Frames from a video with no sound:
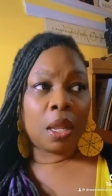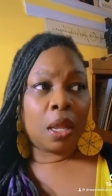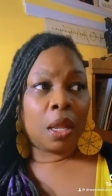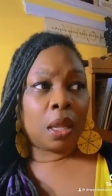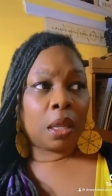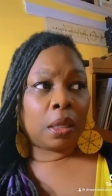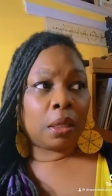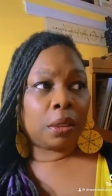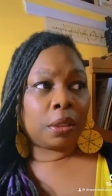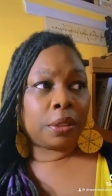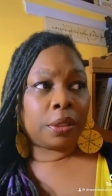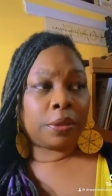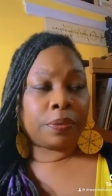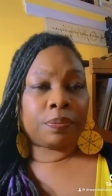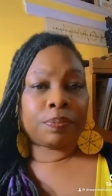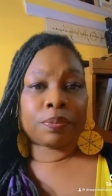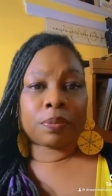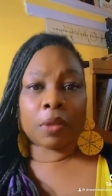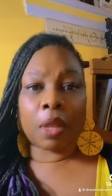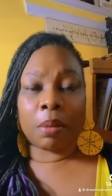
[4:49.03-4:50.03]
uh,
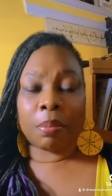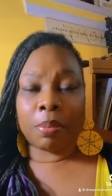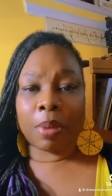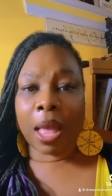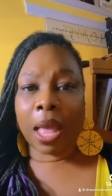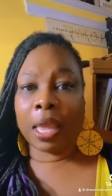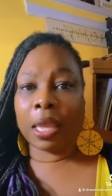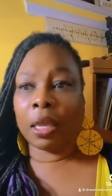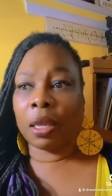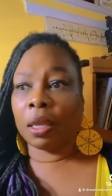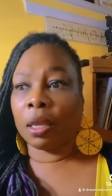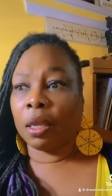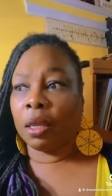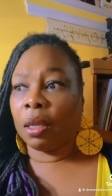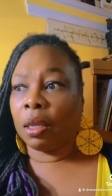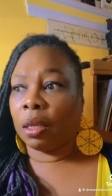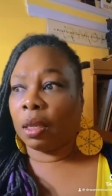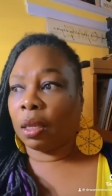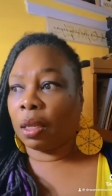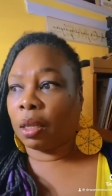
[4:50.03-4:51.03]
a bike,
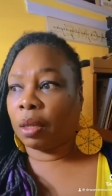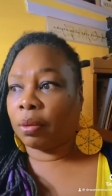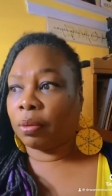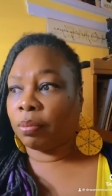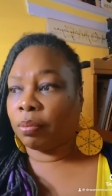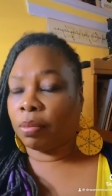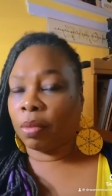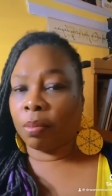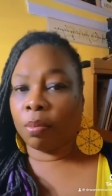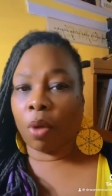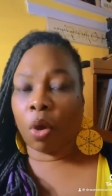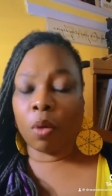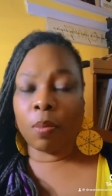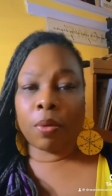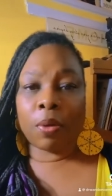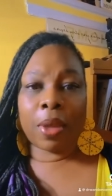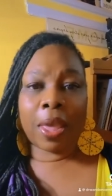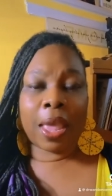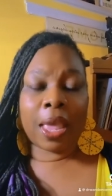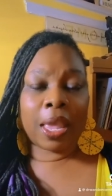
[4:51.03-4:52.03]
uh,
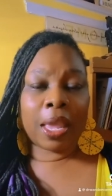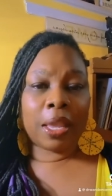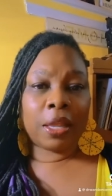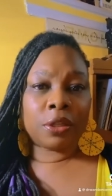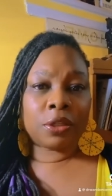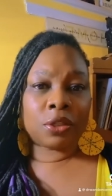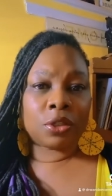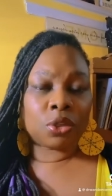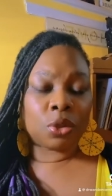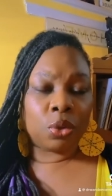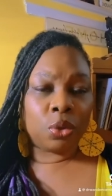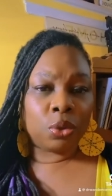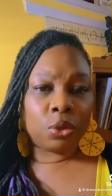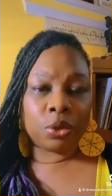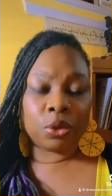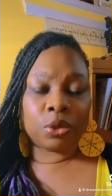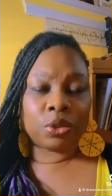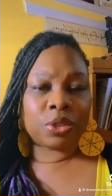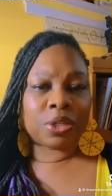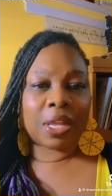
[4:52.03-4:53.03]
mobile aids,
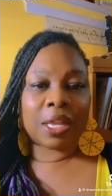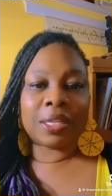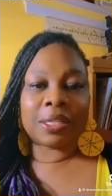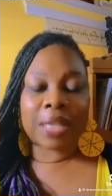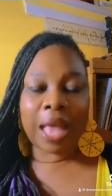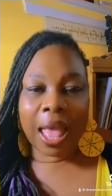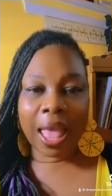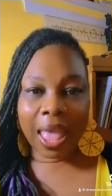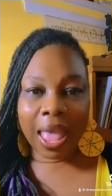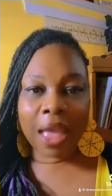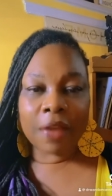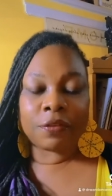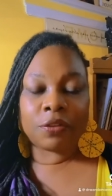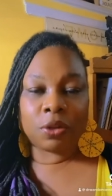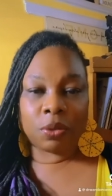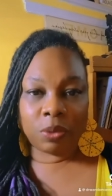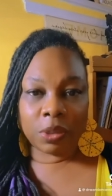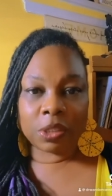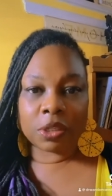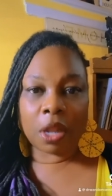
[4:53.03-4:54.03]
scooters. Is I have to
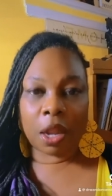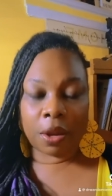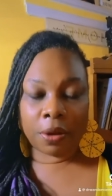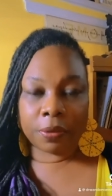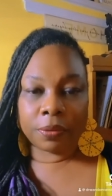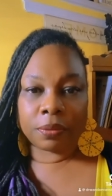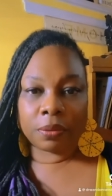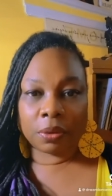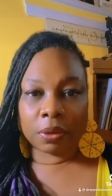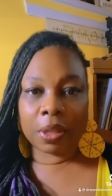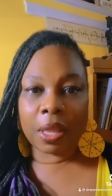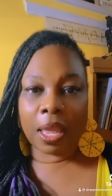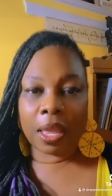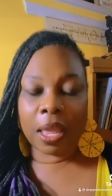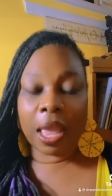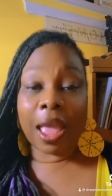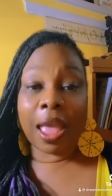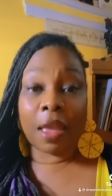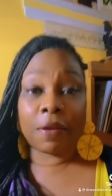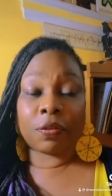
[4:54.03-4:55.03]
return, okay?
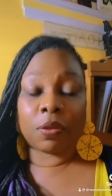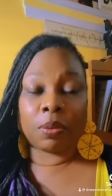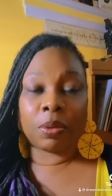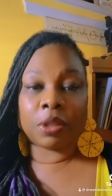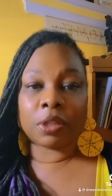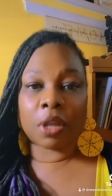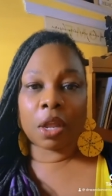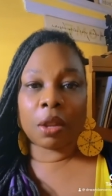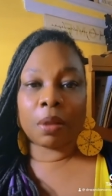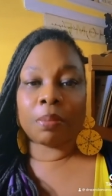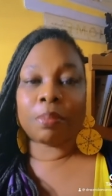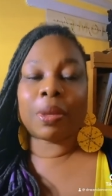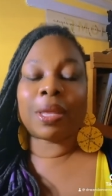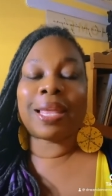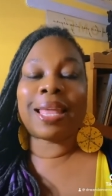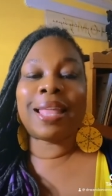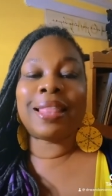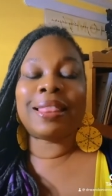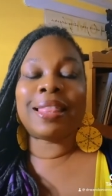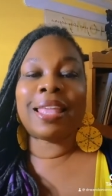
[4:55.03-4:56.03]
I have to return.
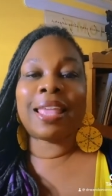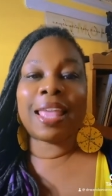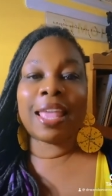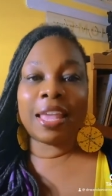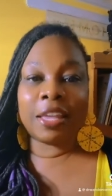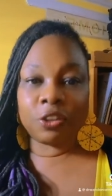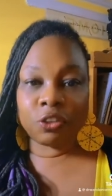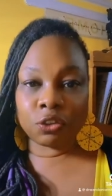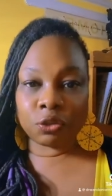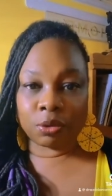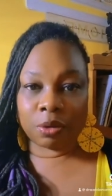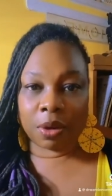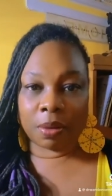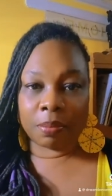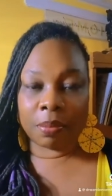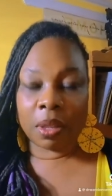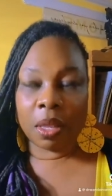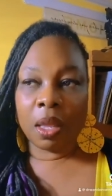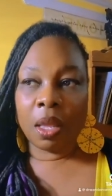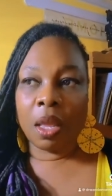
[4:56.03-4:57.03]
But in the interim,
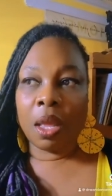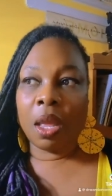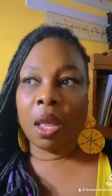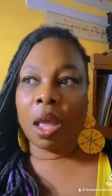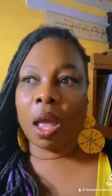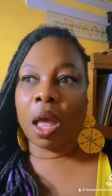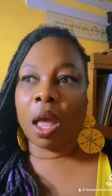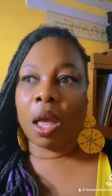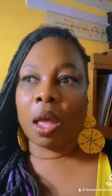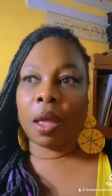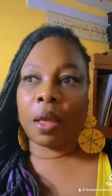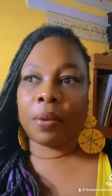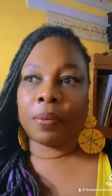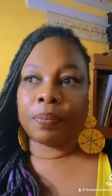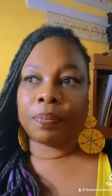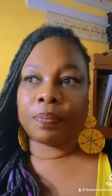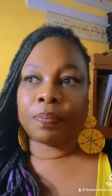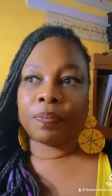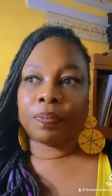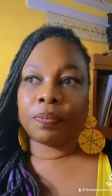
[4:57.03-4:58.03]

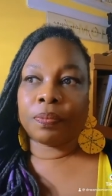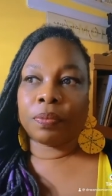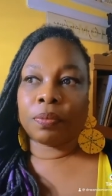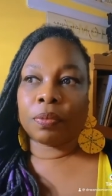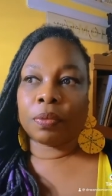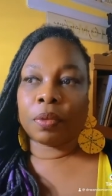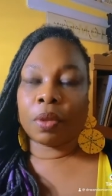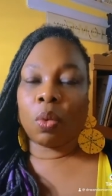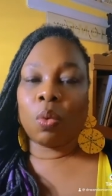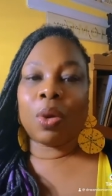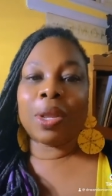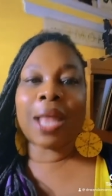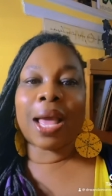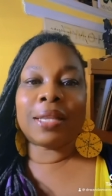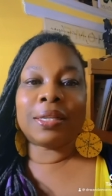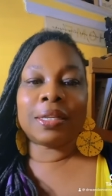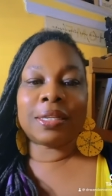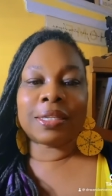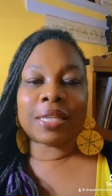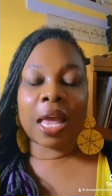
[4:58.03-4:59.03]
um, what I
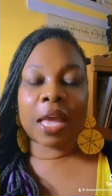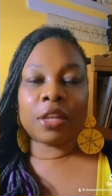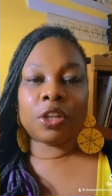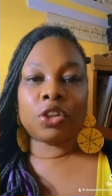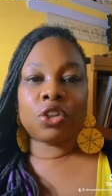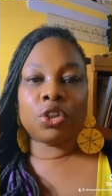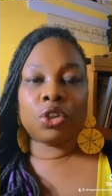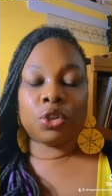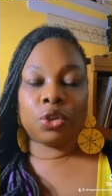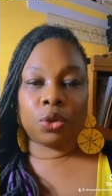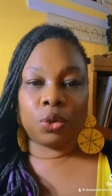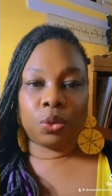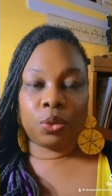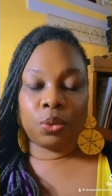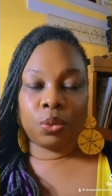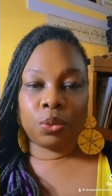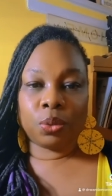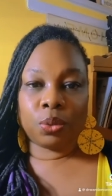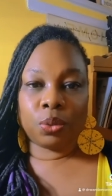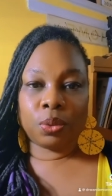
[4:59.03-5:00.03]
decided to do
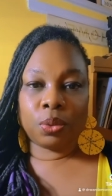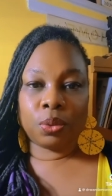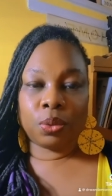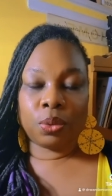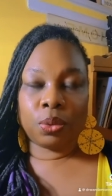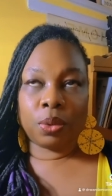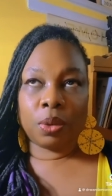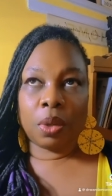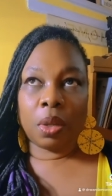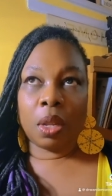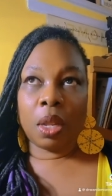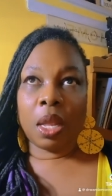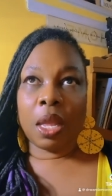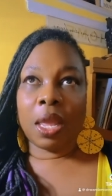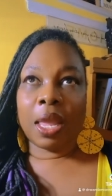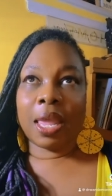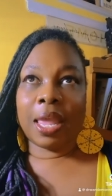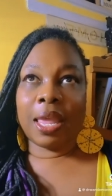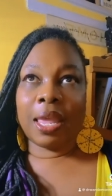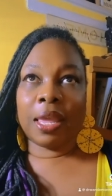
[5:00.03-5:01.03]

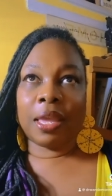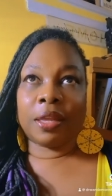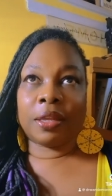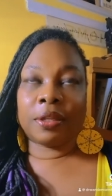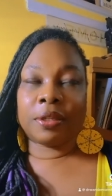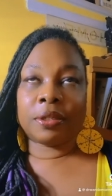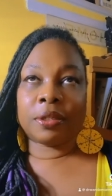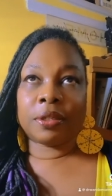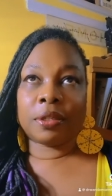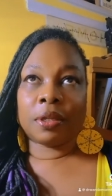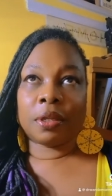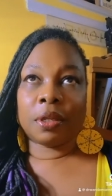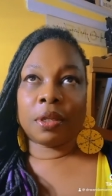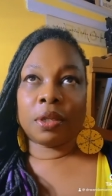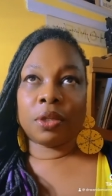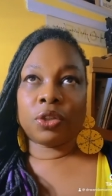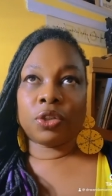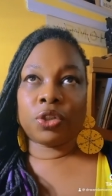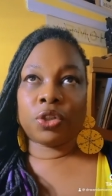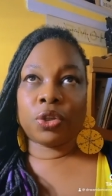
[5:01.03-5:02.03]
is
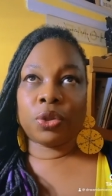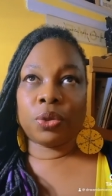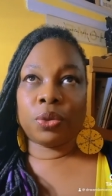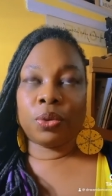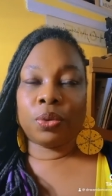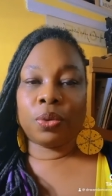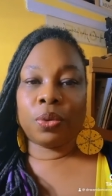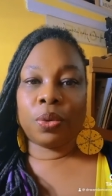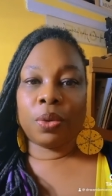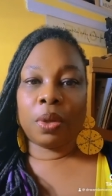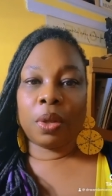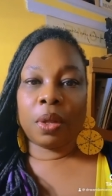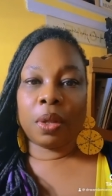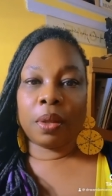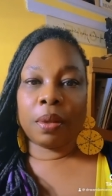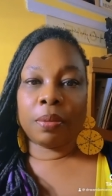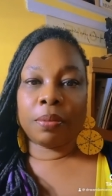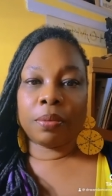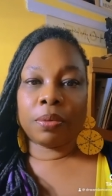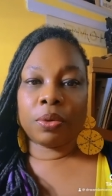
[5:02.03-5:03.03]
to
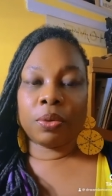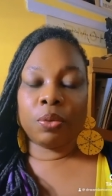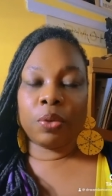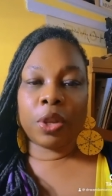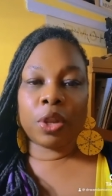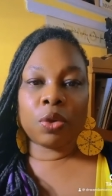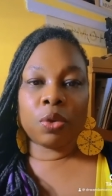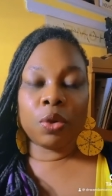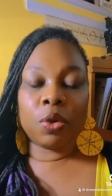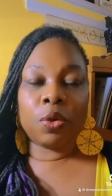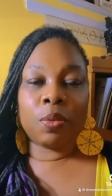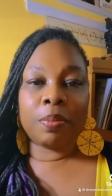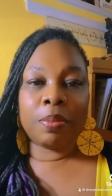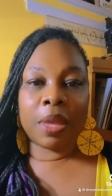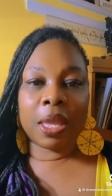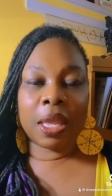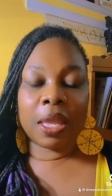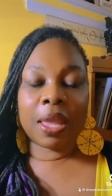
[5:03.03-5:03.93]
recruit me